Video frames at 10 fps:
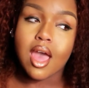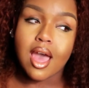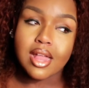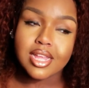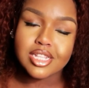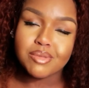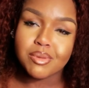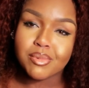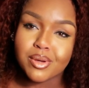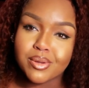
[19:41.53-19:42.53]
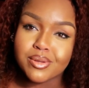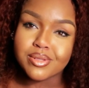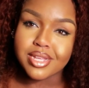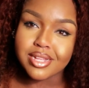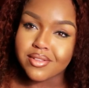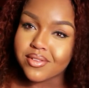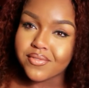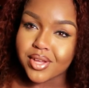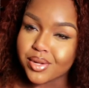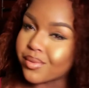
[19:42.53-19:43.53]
i like to be bold in fun